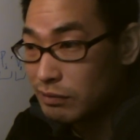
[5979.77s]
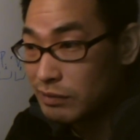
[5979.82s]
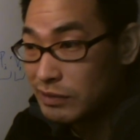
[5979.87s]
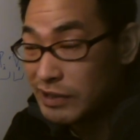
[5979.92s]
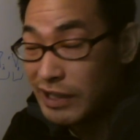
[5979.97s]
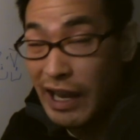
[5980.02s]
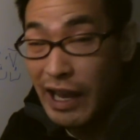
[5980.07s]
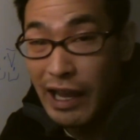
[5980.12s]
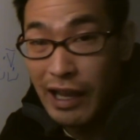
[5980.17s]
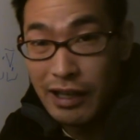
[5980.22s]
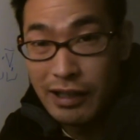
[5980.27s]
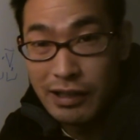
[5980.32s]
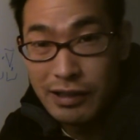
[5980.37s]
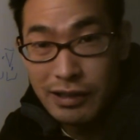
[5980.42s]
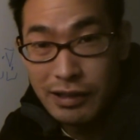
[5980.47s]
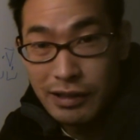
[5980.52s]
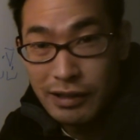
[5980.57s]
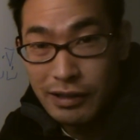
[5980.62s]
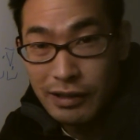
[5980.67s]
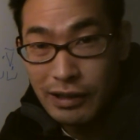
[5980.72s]

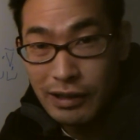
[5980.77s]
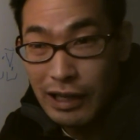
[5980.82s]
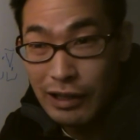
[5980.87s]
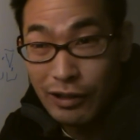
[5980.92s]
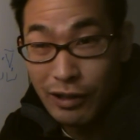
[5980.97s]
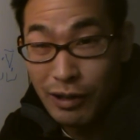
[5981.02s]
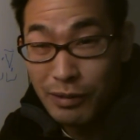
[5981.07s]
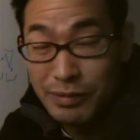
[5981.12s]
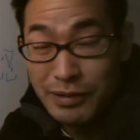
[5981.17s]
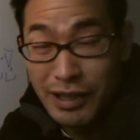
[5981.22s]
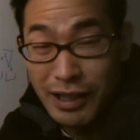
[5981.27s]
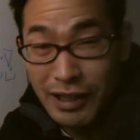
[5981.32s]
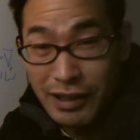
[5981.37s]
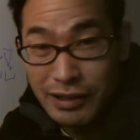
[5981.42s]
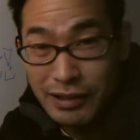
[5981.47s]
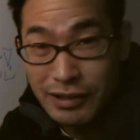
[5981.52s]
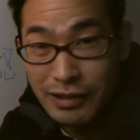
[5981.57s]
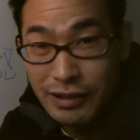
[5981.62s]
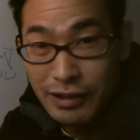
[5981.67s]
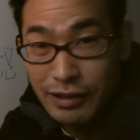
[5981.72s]
jazz. I love
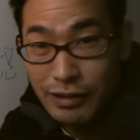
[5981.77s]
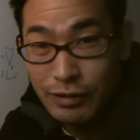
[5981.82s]
jazz.